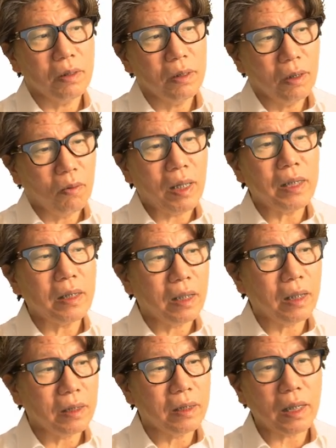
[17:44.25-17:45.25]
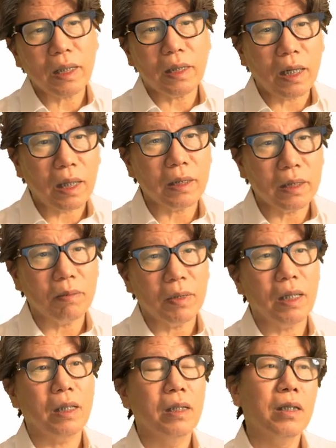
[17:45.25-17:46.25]
Since the condition varies
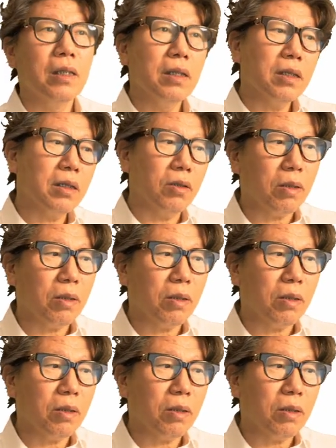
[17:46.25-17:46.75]
entirely depending on the